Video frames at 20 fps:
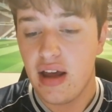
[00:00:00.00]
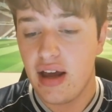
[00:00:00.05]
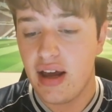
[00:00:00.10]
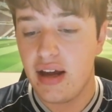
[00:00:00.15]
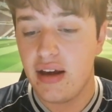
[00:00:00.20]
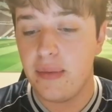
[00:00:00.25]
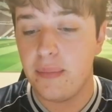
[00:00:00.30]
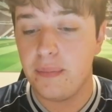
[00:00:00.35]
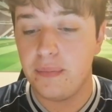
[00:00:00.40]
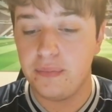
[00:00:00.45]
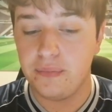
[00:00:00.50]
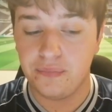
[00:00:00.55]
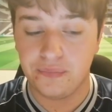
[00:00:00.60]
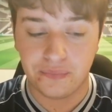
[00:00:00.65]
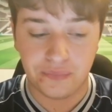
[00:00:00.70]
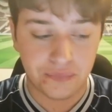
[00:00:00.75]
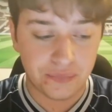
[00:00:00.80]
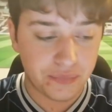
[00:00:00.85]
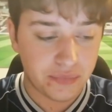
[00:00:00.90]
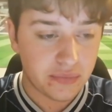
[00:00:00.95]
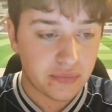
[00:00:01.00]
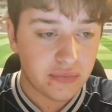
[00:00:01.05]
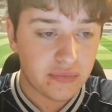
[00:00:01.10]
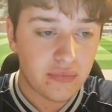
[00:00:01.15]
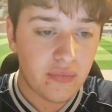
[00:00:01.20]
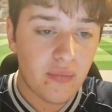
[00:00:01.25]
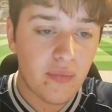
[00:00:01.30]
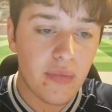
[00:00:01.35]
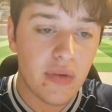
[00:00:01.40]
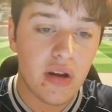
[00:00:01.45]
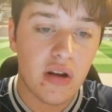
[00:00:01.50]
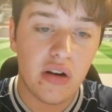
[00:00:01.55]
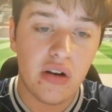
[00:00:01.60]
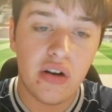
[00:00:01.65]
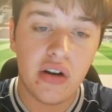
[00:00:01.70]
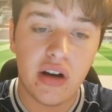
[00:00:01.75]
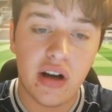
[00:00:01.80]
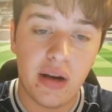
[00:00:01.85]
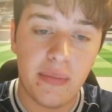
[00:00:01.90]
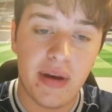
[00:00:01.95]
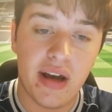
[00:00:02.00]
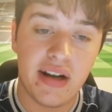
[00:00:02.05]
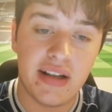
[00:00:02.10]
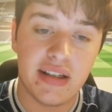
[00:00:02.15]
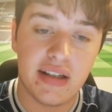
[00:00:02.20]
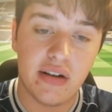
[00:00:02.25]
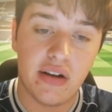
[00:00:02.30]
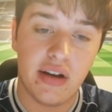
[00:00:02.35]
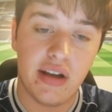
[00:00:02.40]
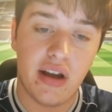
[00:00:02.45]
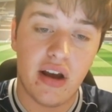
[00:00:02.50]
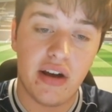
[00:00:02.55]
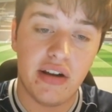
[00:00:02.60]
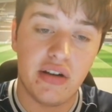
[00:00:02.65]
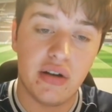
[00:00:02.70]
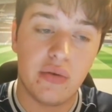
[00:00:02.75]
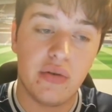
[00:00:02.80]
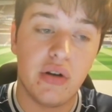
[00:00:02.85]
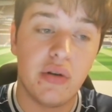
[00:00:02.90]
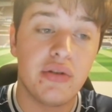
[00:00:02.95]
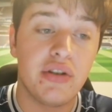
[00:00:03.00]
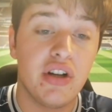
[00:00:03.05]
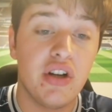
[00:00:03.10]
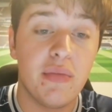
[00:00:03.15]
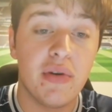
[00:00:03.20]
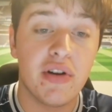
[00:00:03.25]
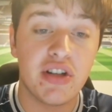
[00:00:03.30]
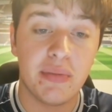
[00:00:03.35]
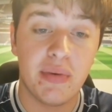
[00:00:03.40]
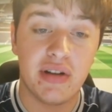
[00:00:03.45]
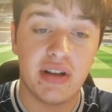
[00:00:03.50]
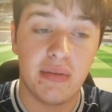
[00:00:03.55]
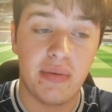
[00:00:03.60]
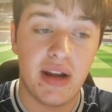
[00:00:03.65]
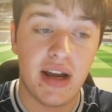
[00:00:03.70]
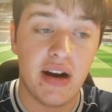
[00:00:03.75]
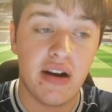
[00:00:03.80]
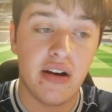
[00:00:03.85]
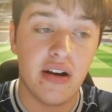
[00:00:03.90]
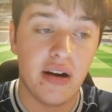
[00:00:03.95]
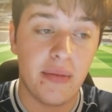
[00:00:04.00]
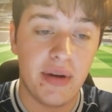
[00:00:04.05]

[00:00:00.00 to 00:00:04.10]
Look, I'll be honest, I don't know too much about the player.